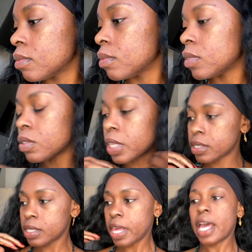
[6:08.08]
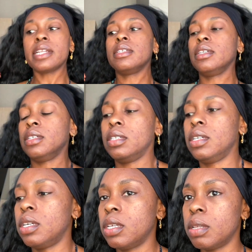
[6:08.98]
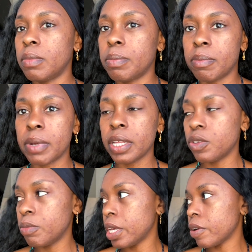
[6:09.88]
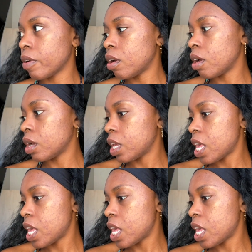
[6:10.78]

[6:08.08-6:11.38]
So that's that. I put my illuminator on